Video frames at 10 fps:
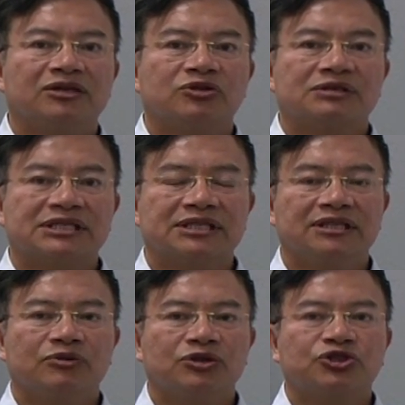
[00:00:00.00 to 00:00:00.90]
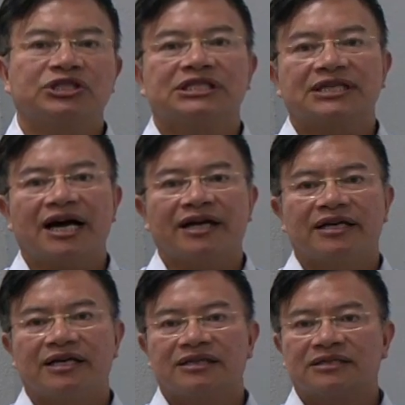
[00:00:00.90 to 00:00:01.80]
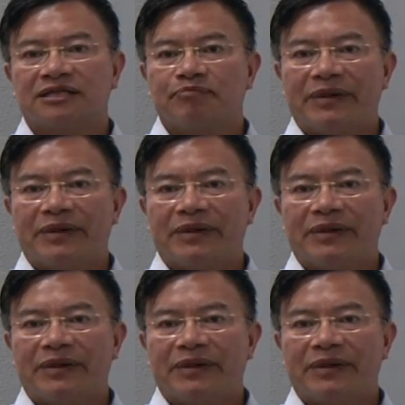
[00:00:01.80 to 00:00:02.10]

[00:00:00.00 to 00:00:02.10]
to see which design is uh,